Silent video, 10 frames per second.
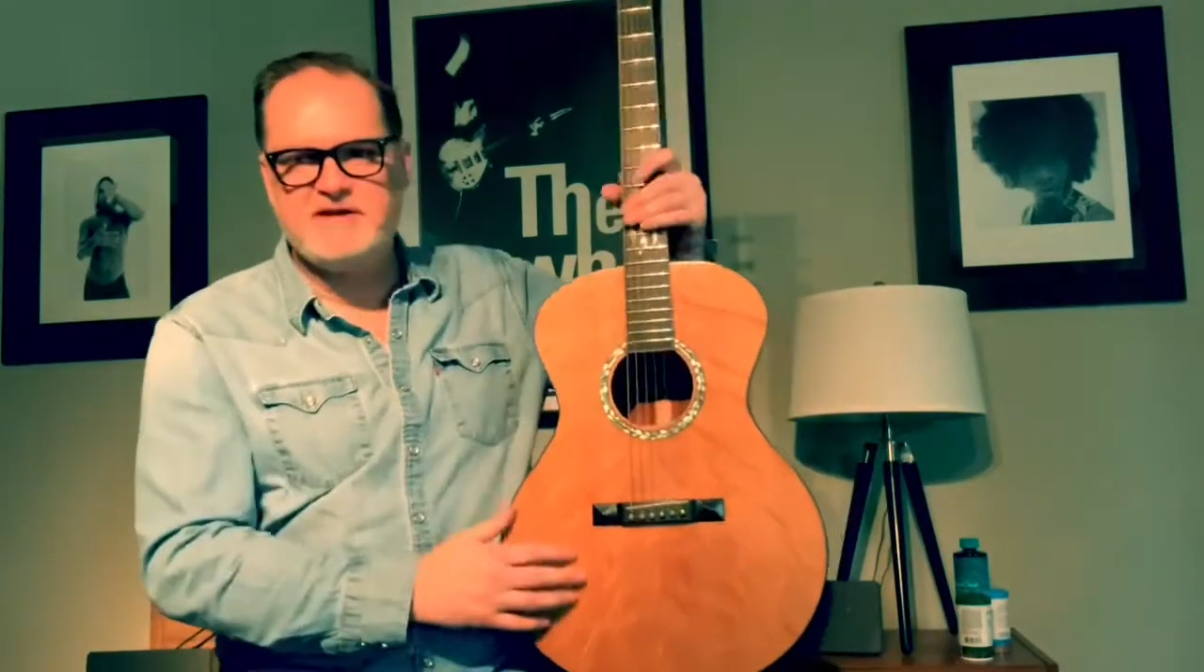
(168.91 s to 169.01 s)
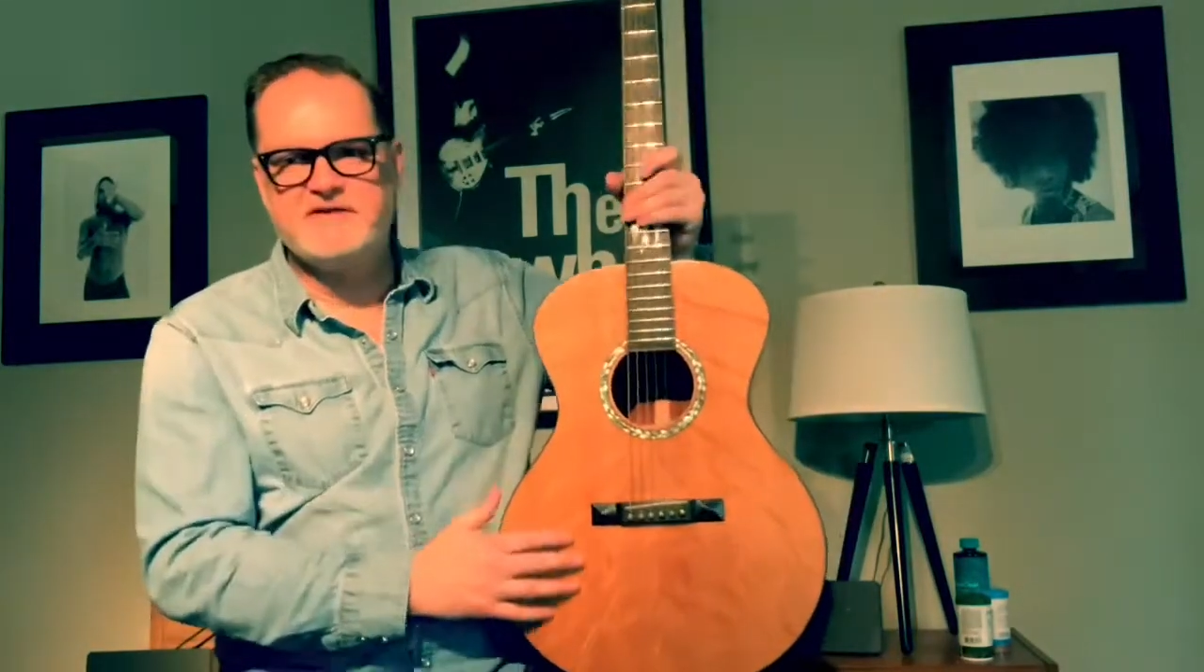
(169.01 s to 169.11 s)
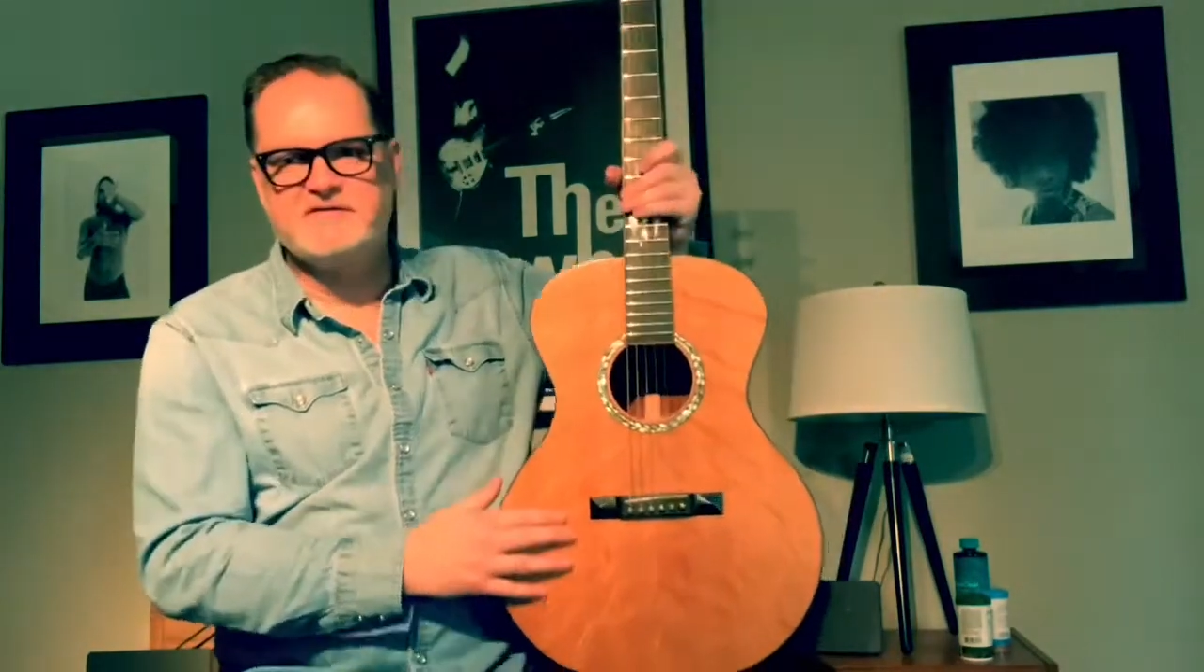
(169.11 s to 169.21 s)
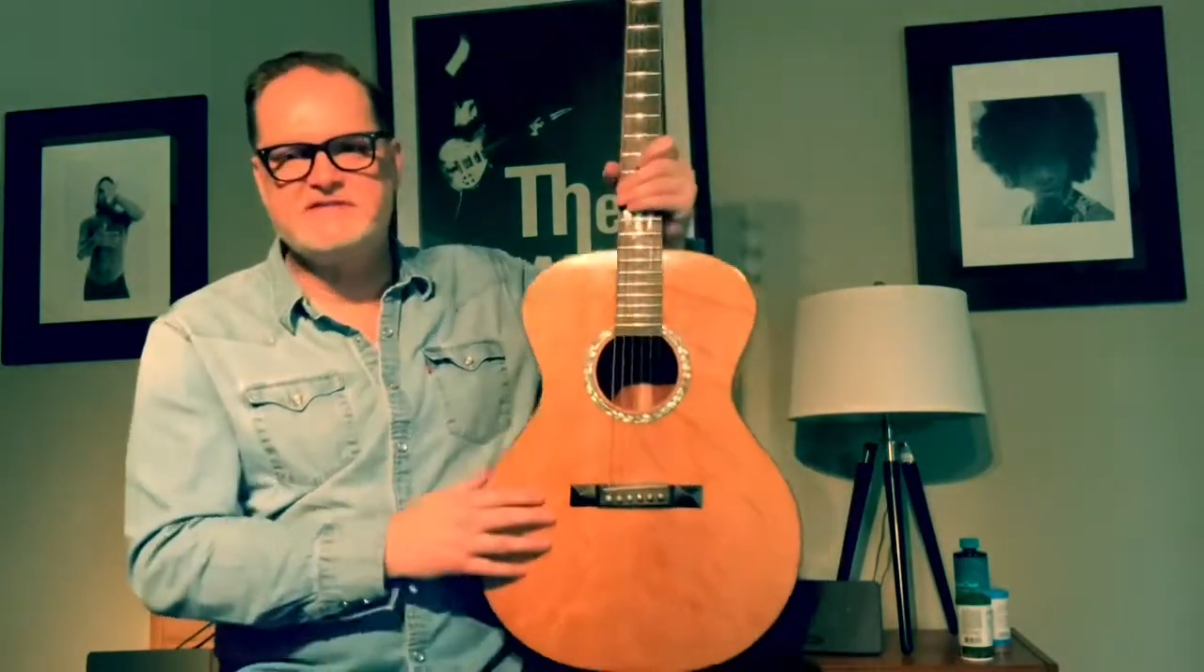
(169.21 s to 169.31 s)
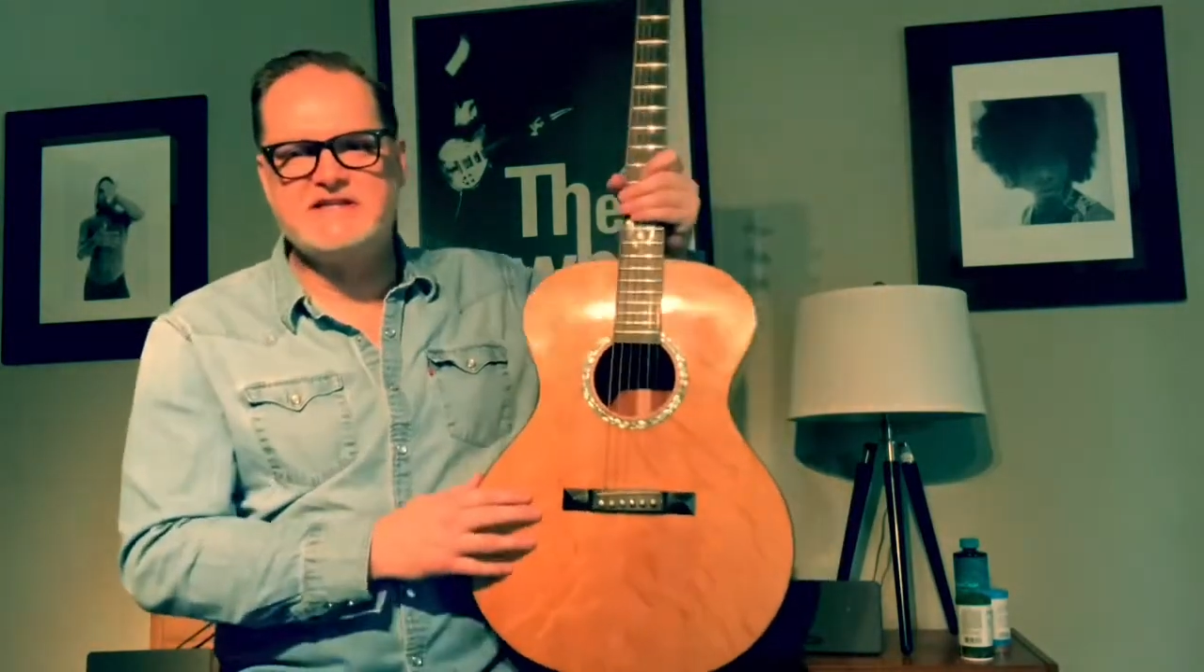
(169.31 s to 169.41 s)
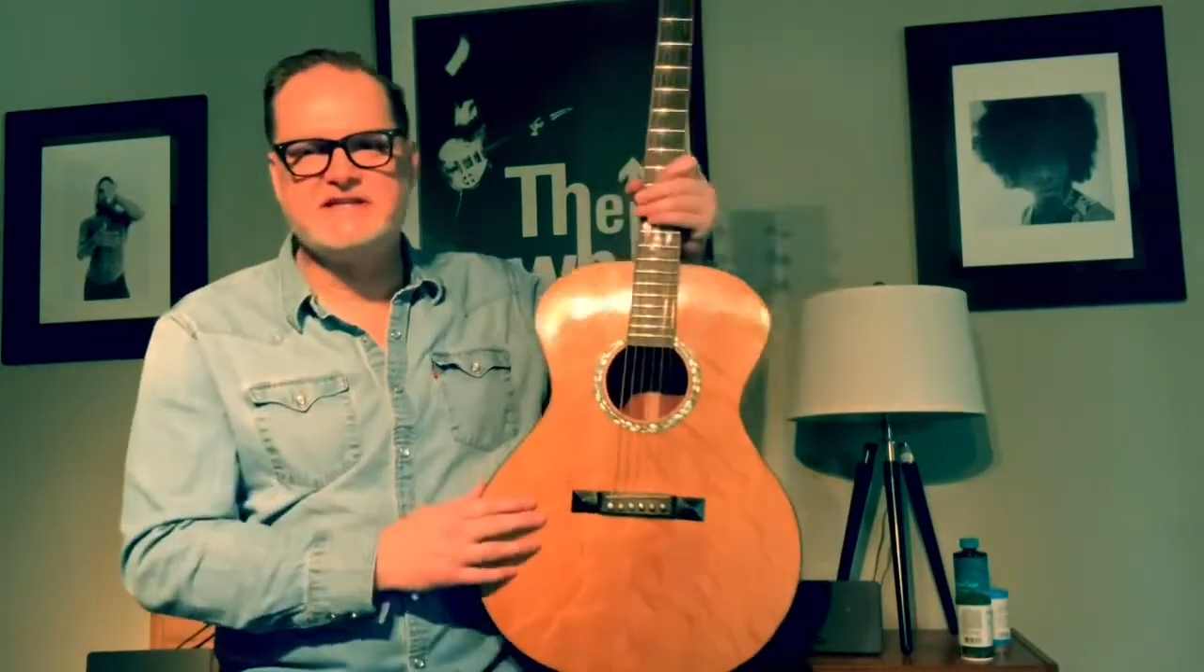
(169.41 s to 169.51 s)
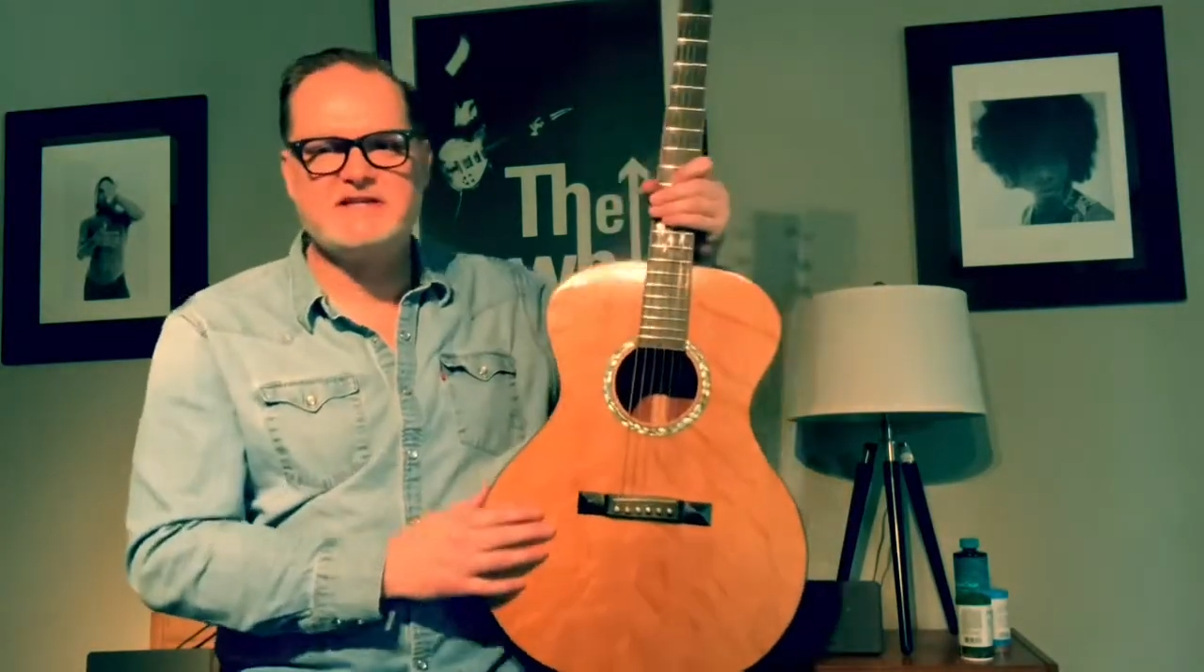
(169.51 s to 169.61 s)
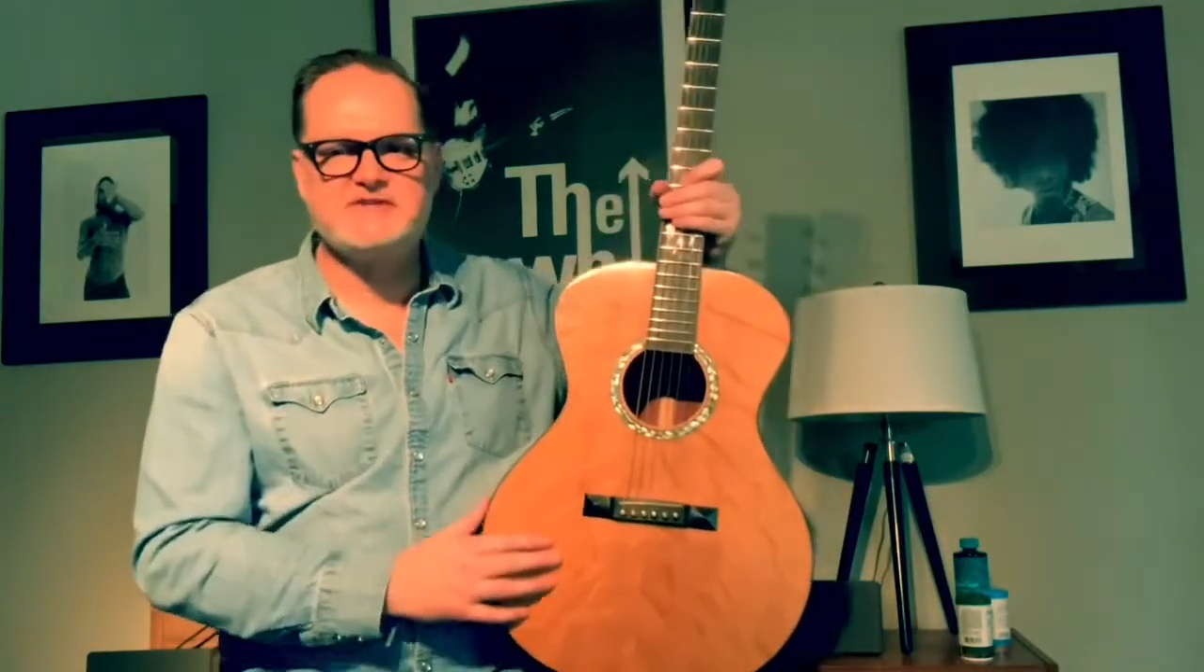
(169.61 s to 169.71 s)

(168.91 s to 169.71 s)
out of Sitka